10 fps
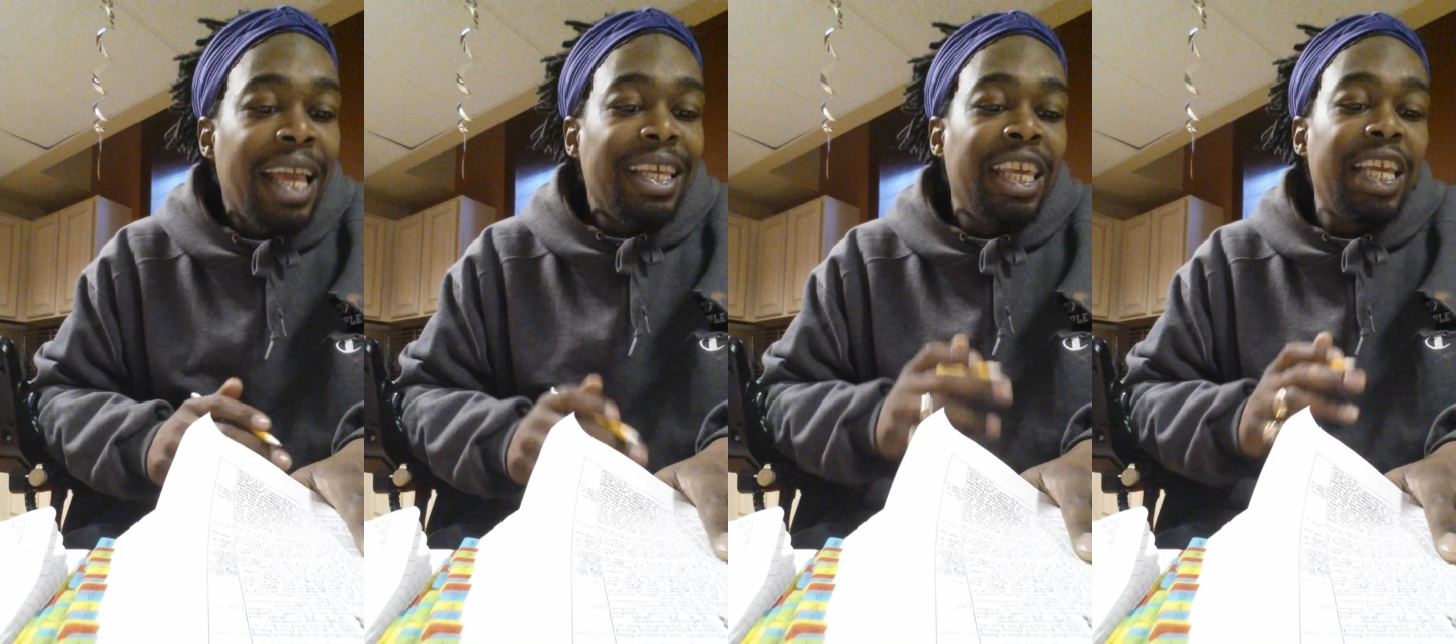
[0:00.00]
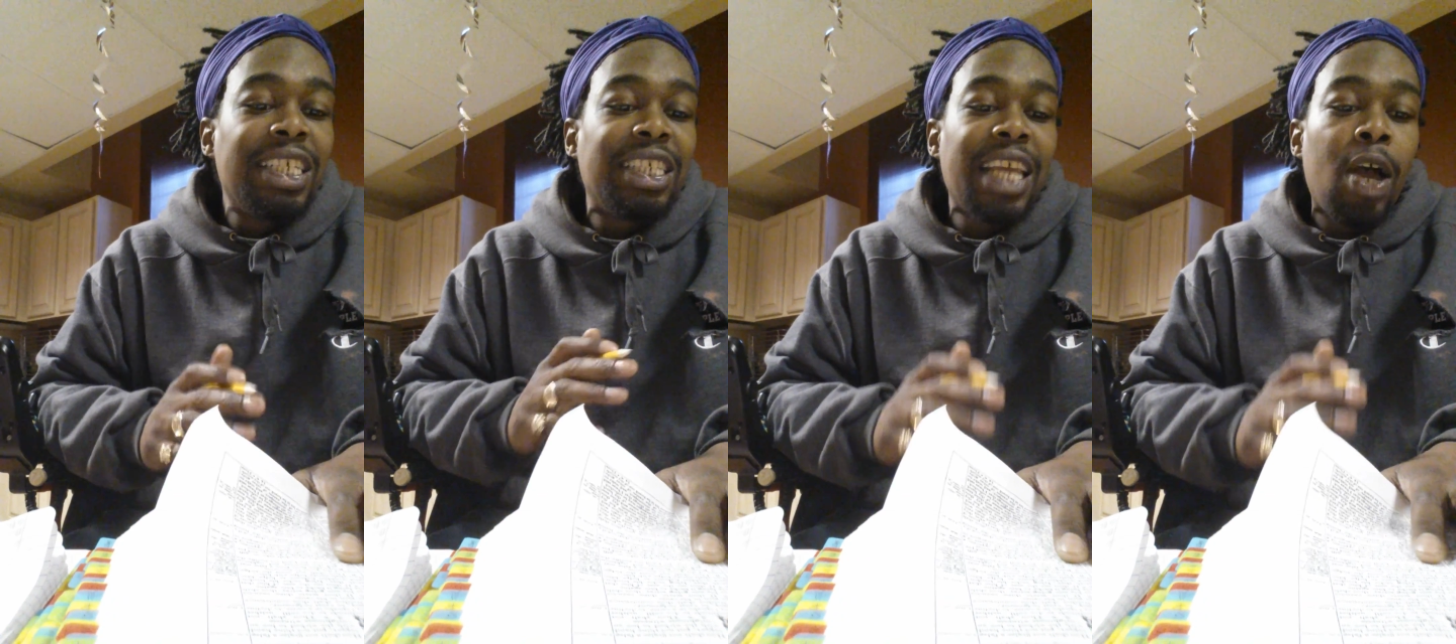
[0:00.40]
Ye
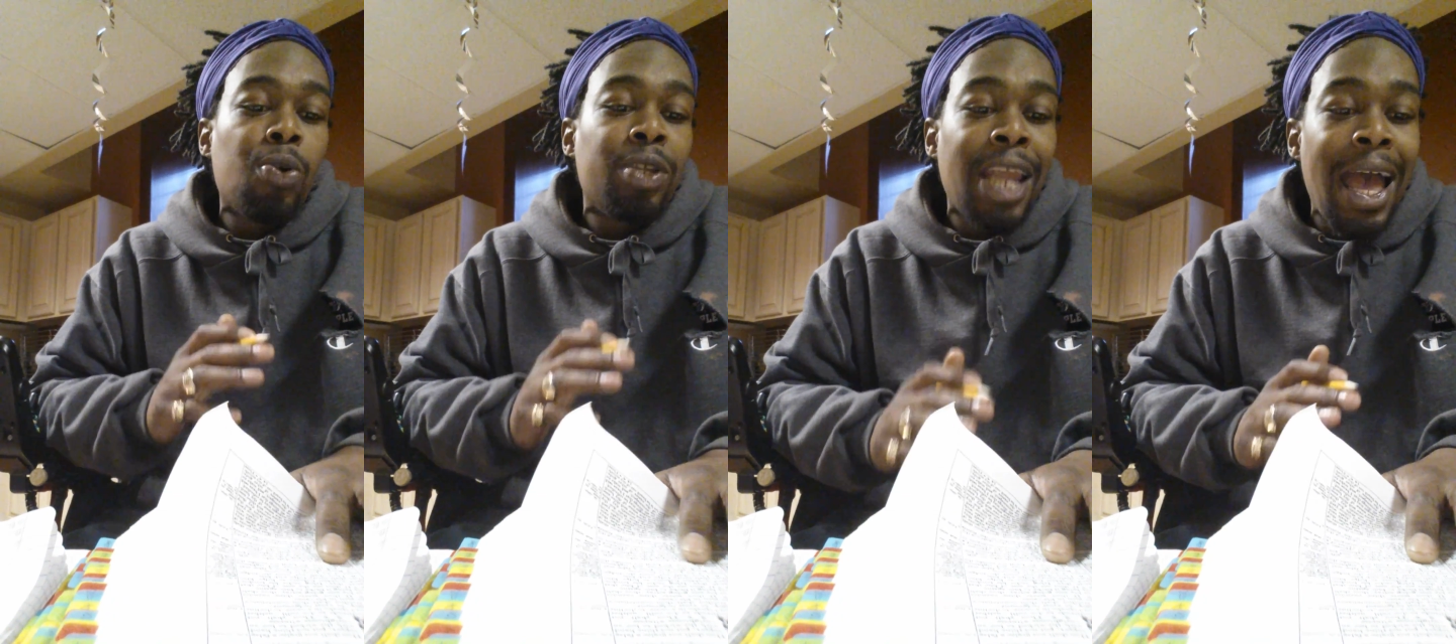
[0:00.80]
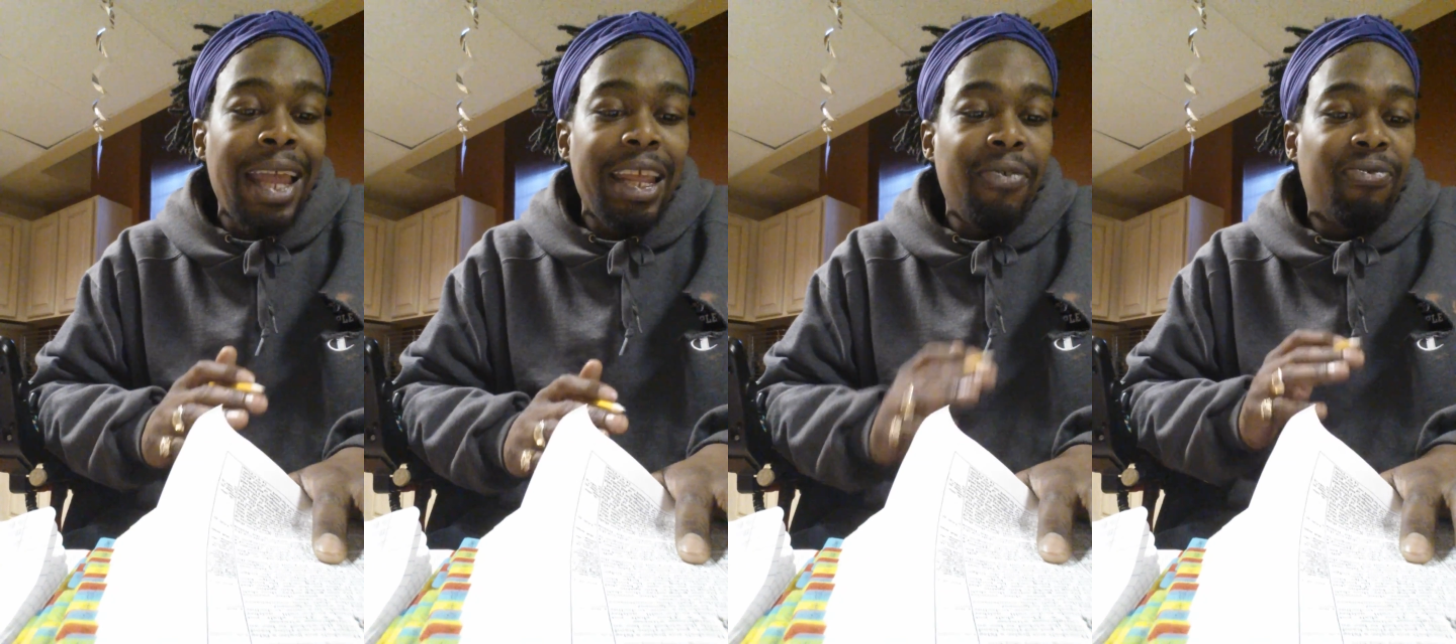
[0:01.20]
shall
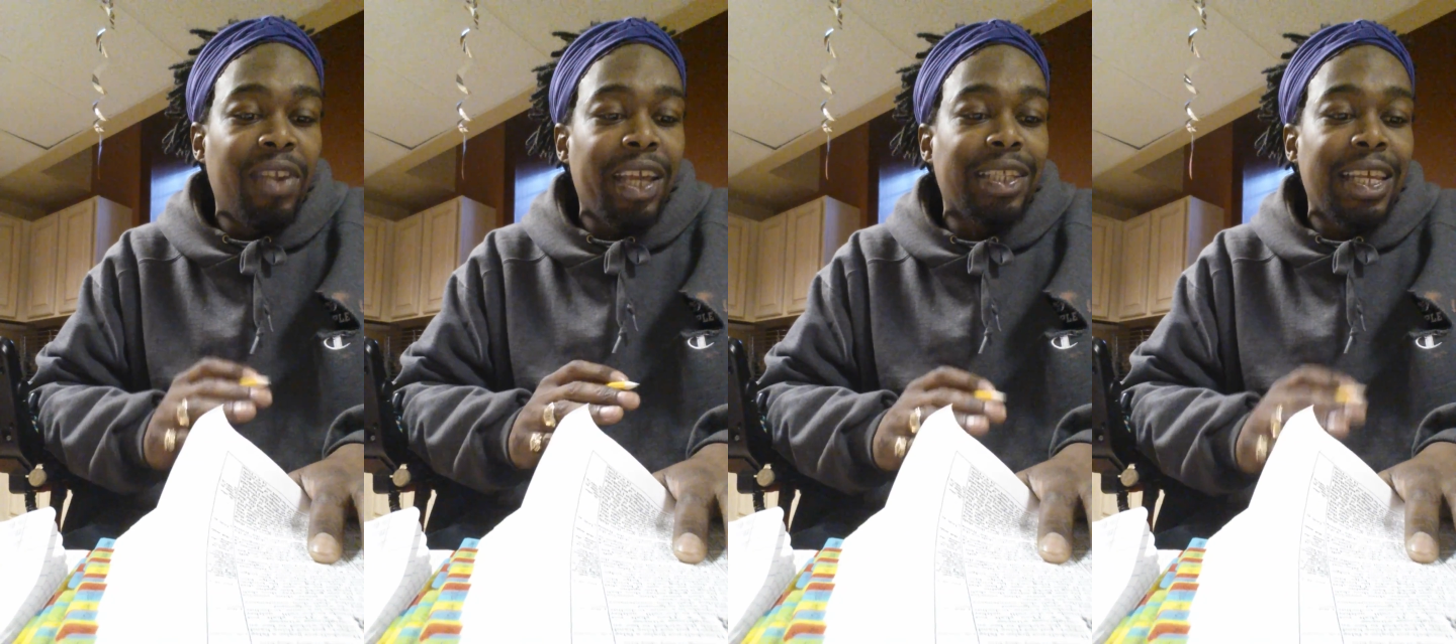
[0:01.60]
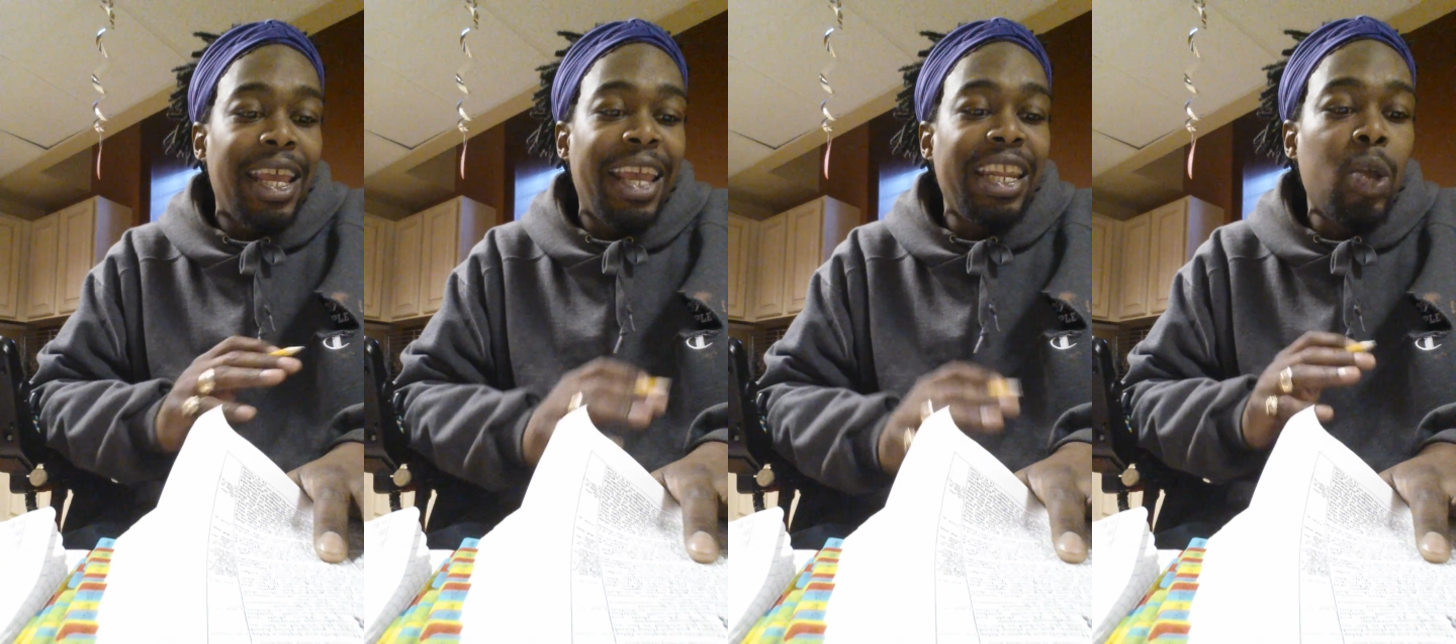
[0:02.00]
not afflict
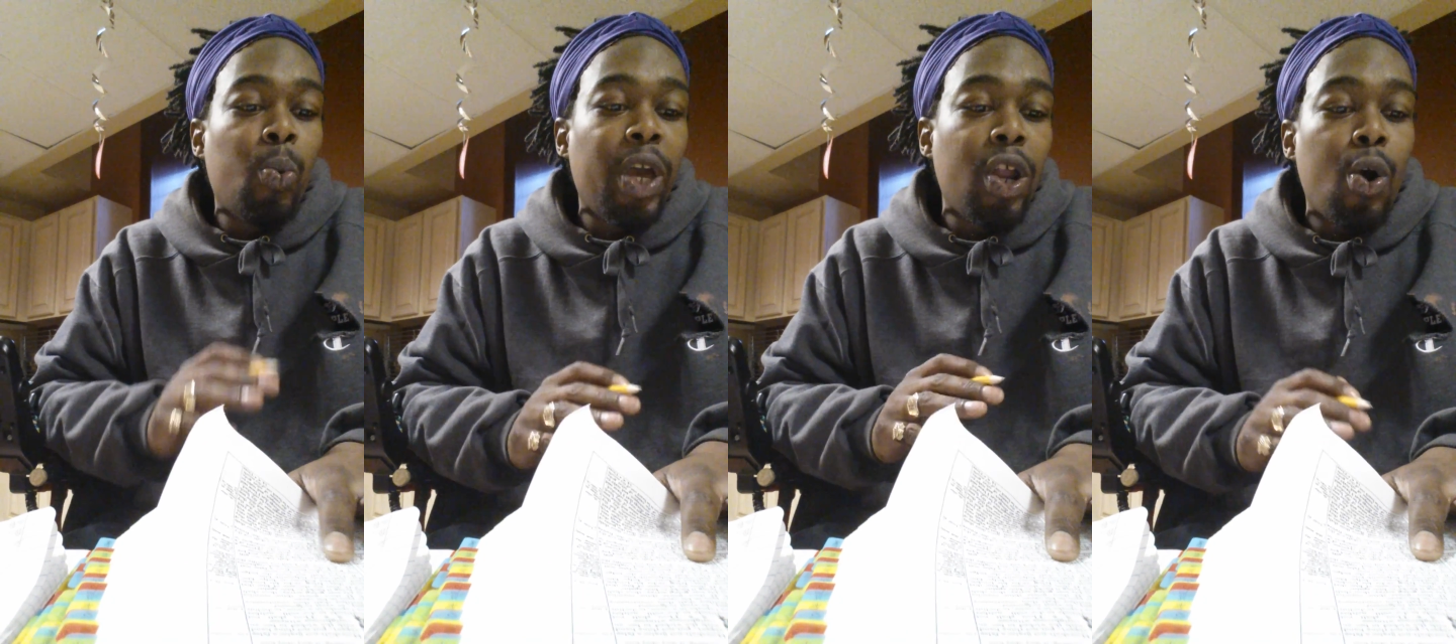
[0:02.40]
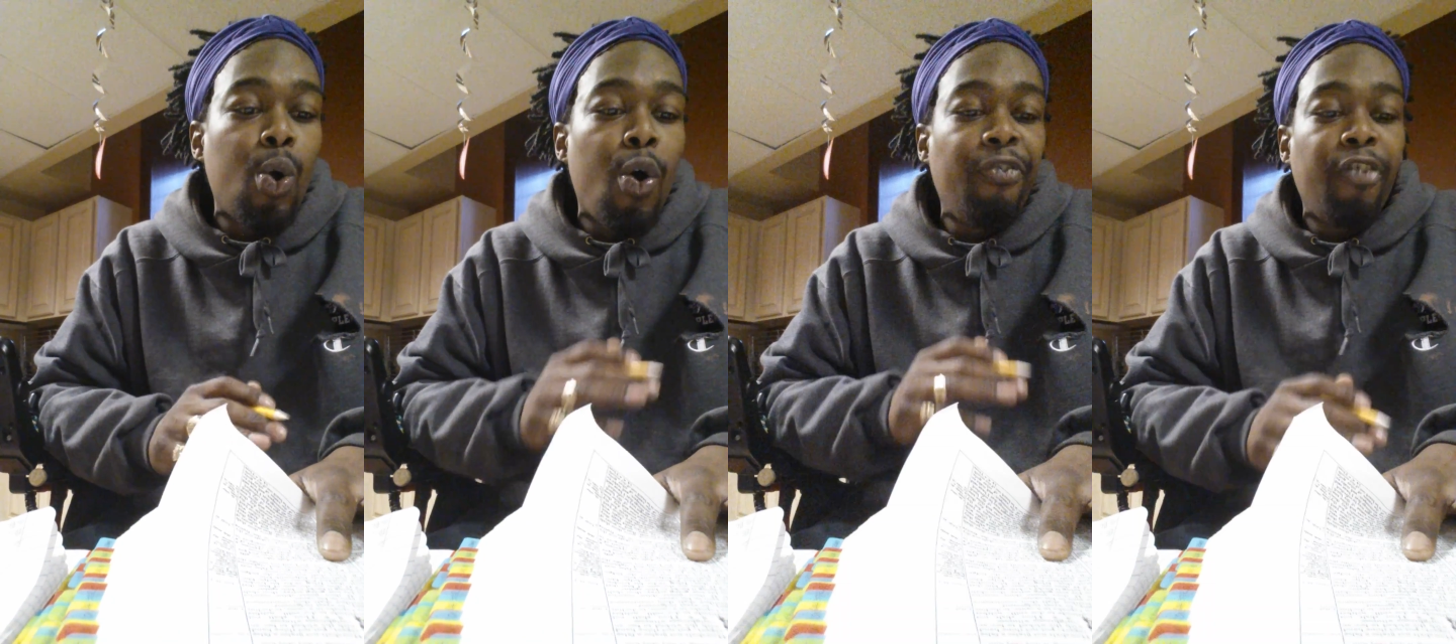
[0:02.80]
any
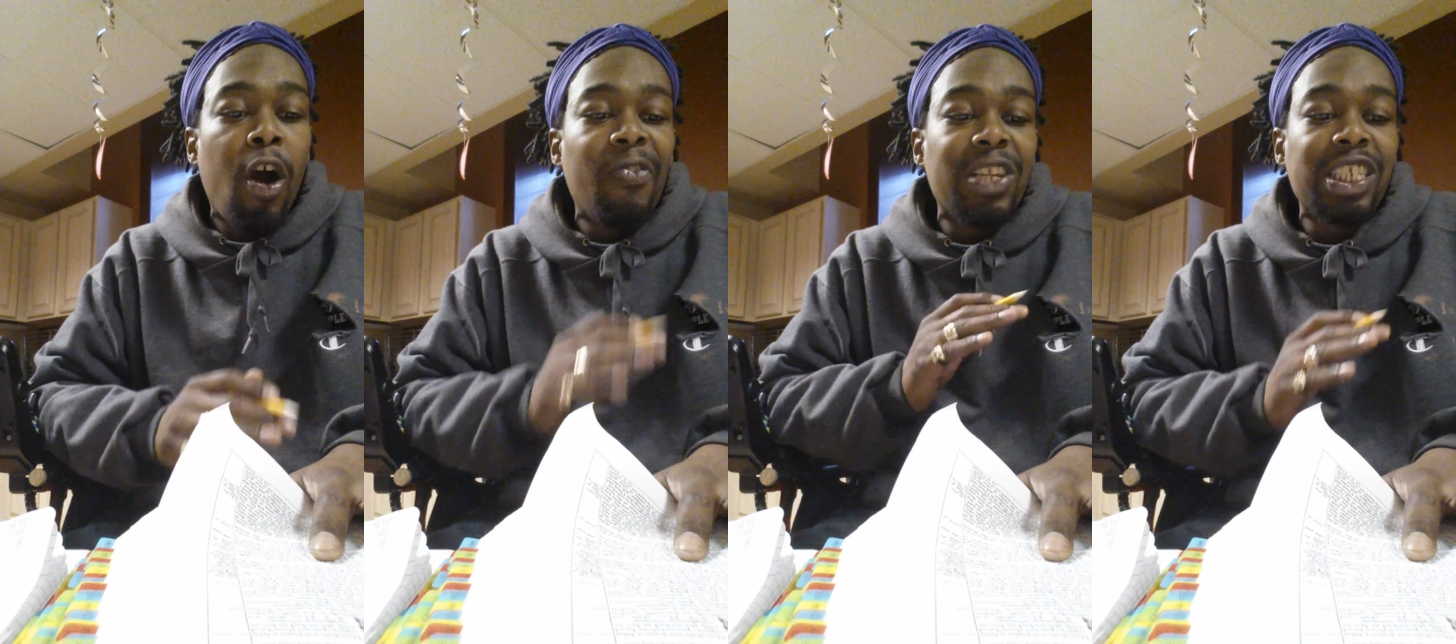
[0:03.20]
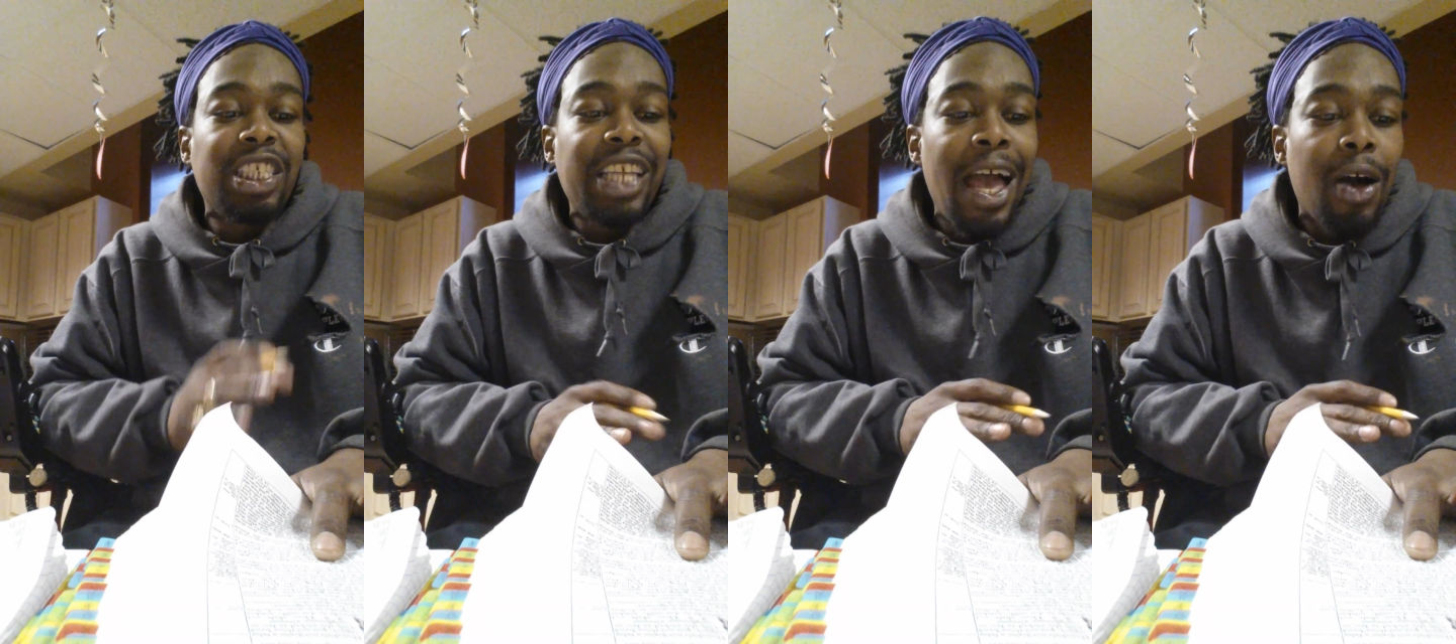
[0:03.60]
widow or
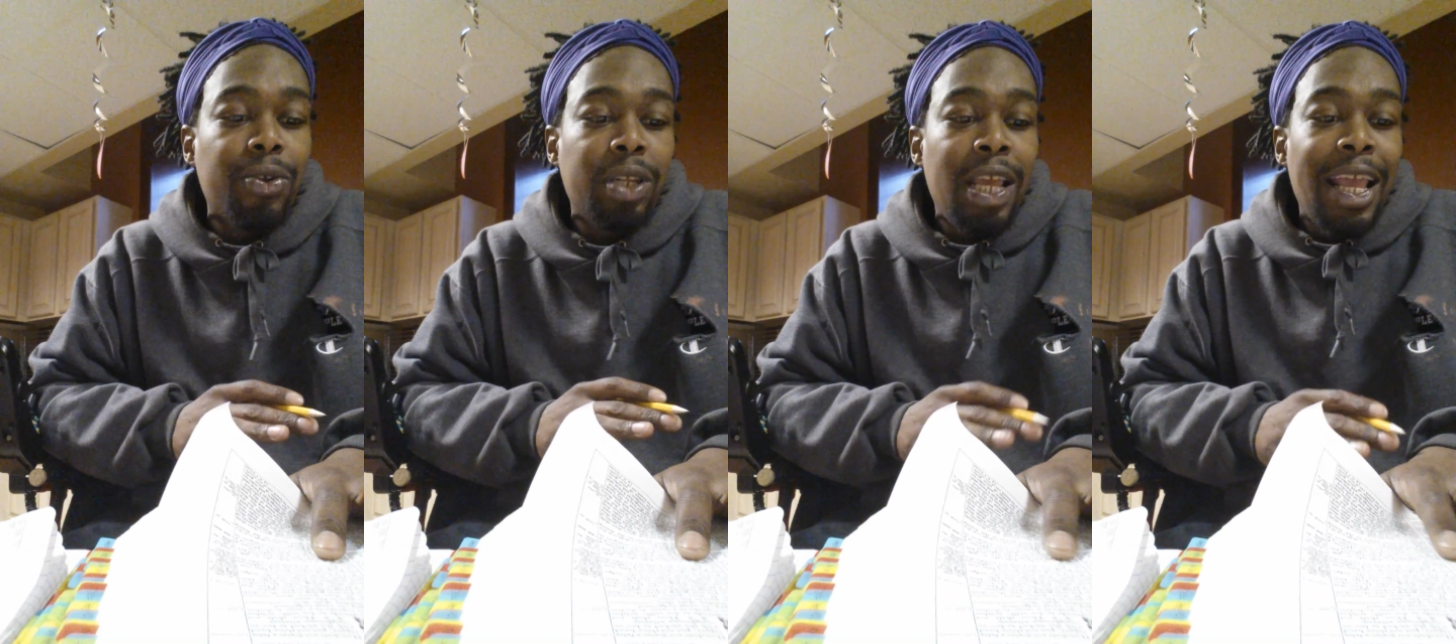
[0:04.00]
fatherless child.